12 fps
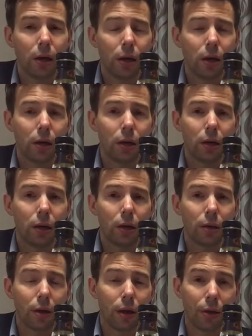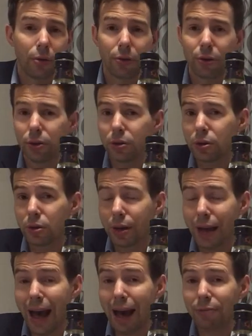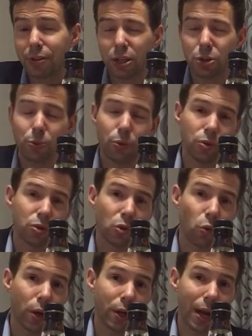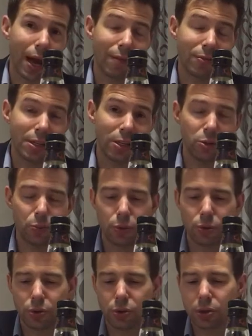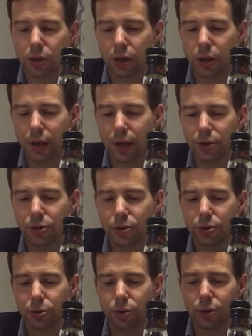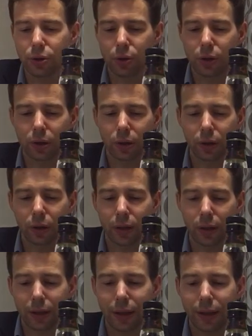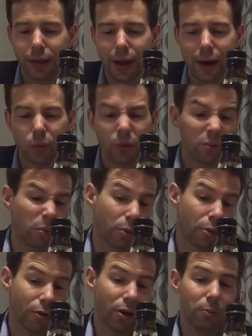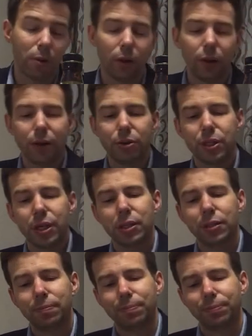uh, a third half teaspoon, so one and a half teaspoons uh, into your uh, Glencairn with about thirty milliliters in it.